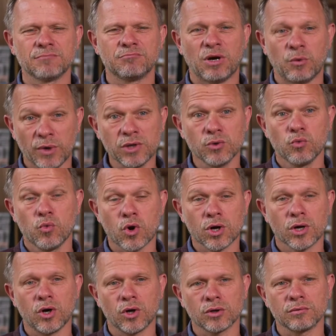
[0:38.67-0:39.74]
but when you
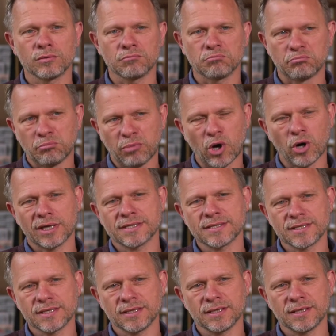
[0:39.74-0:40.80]
work on
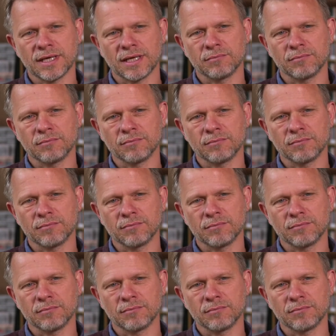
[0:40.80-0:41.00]
policy